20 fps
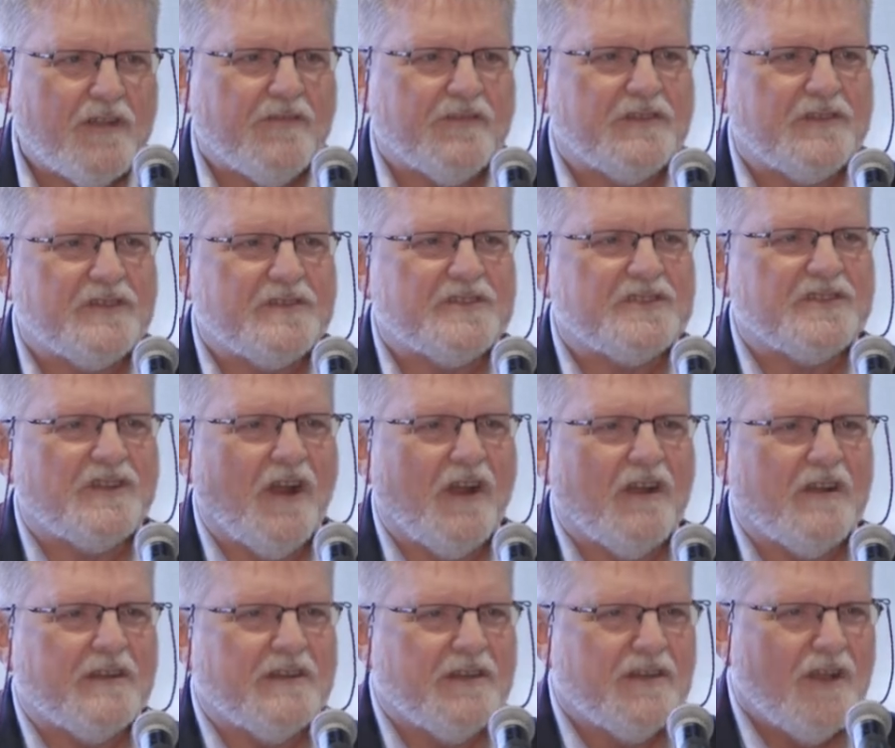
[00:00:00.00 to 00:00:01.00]
of to
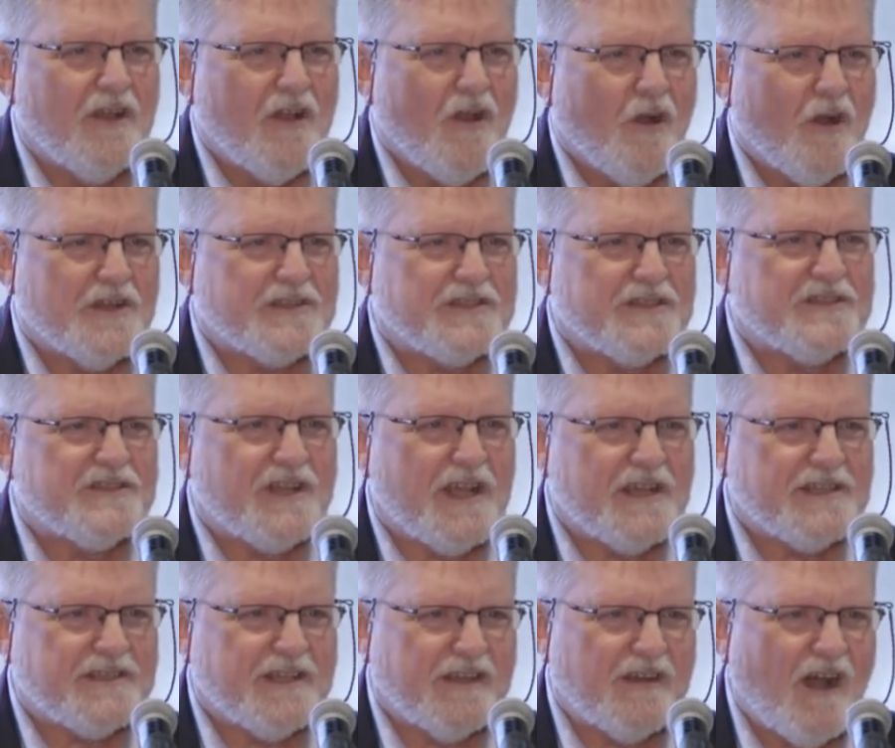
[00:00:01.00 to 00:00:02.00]
start or
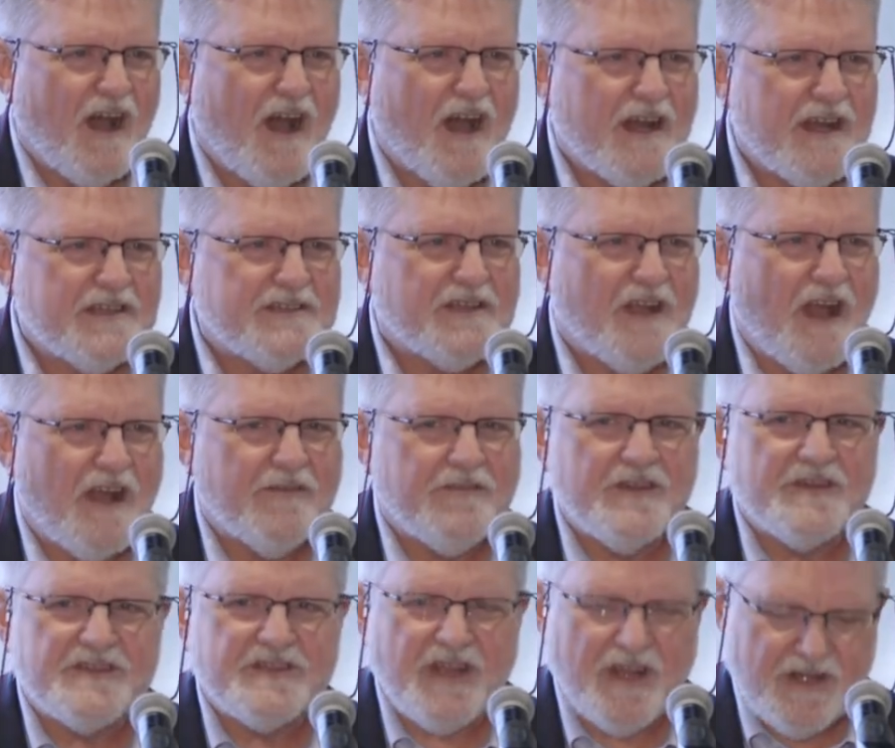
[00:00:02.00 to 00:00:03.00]
suggest an honest
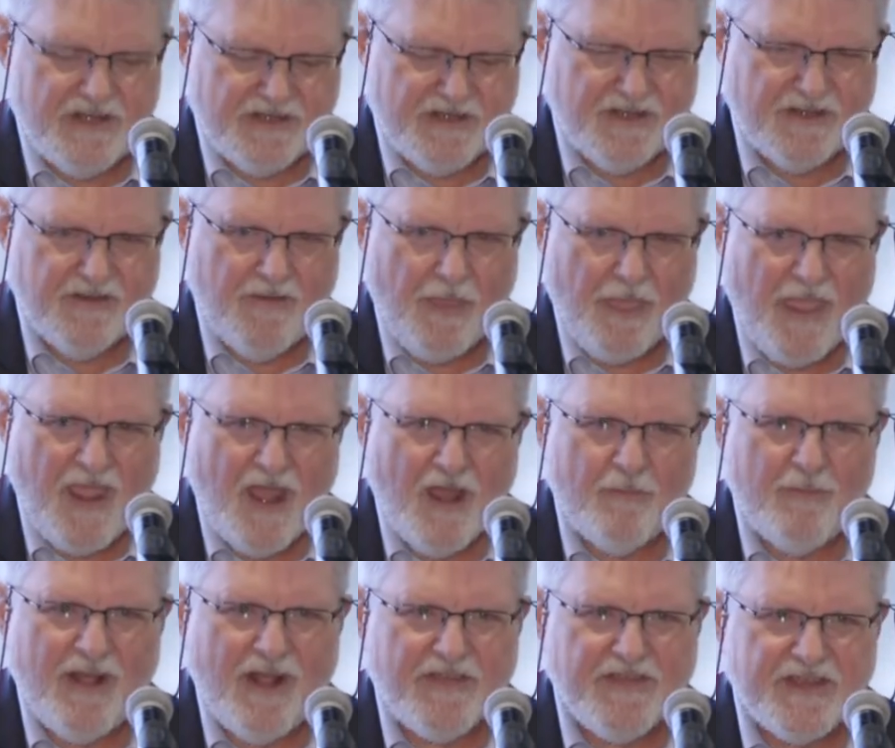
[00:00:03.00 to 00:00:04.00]
conversation
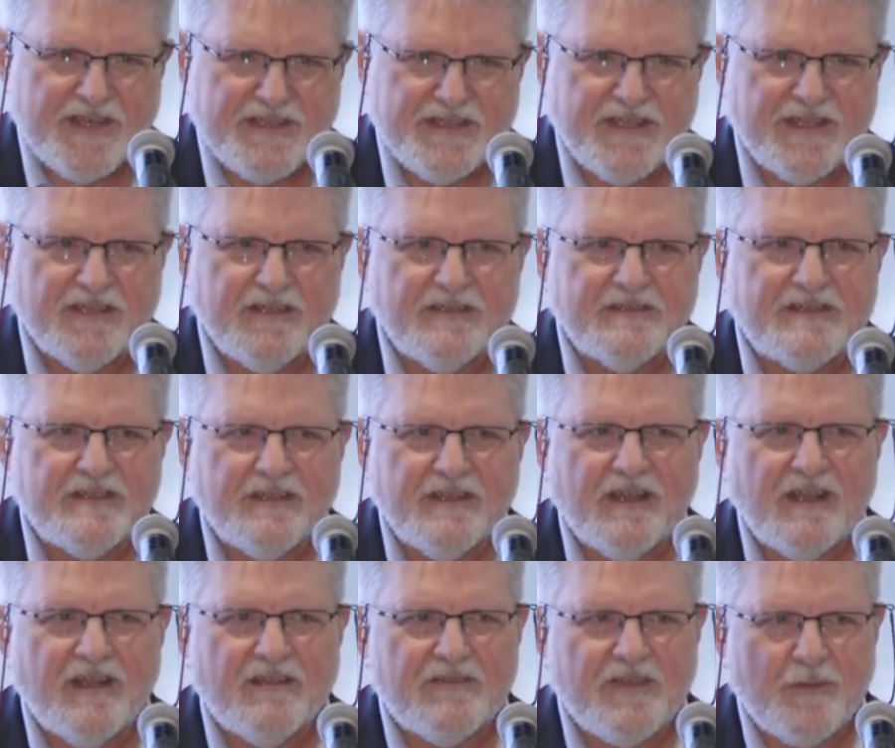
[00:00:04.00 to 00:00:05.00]
about the tilt
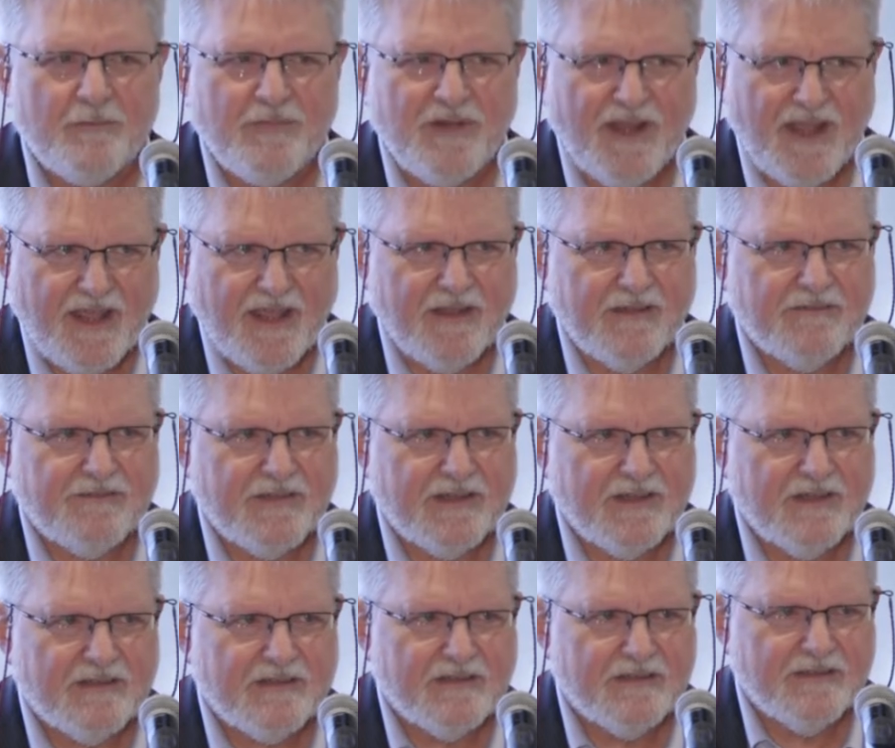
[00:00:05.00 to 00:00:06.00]
of the playing
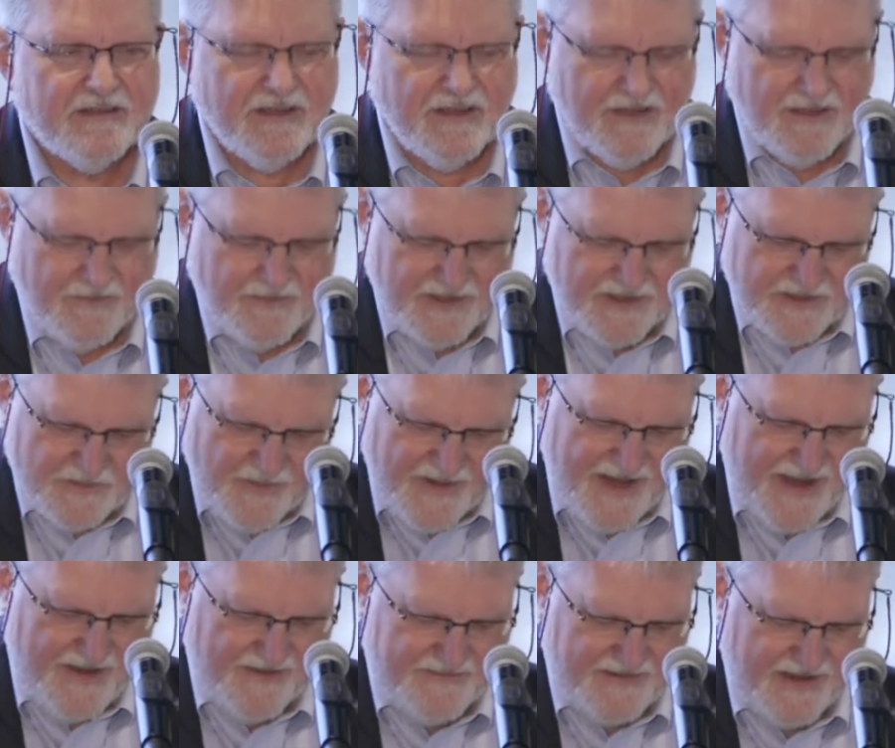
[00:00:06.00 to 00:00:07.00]
field, because we
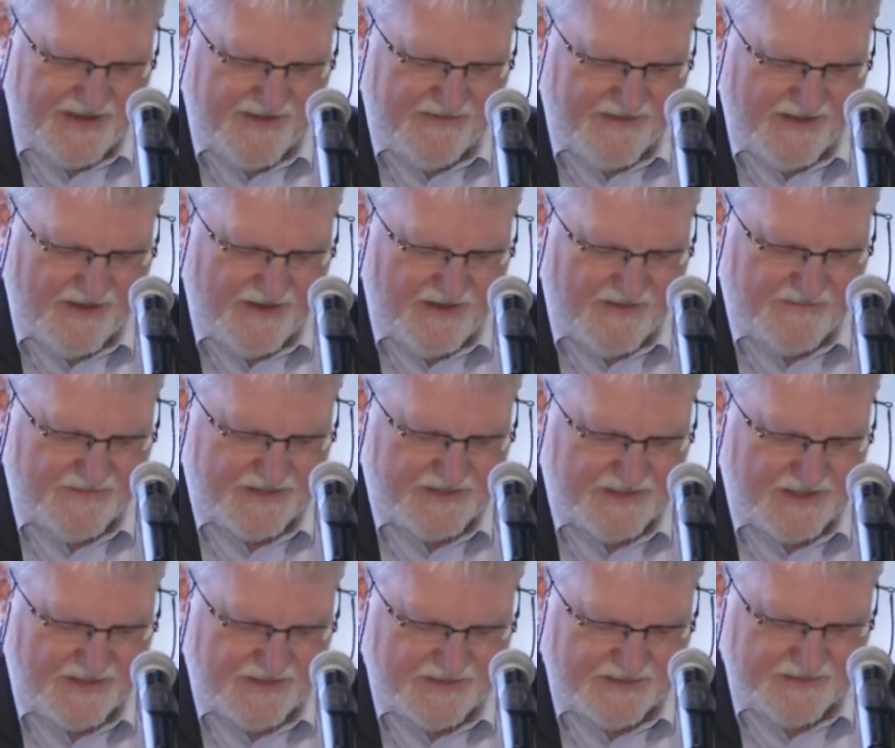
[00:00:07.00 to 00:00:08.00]
have to have that
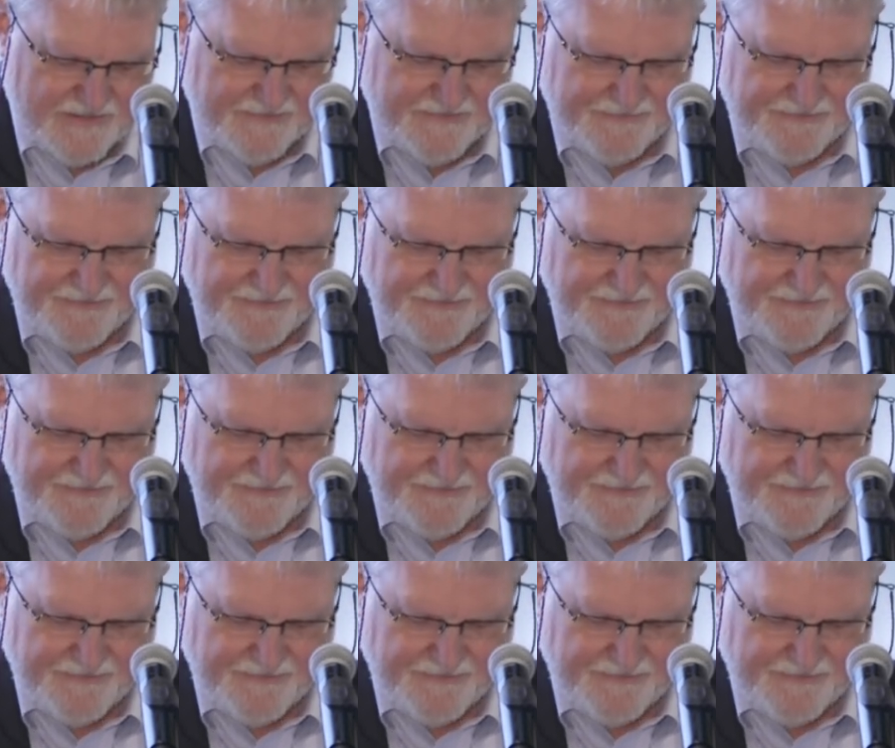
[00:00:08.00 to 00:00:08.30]
conversation.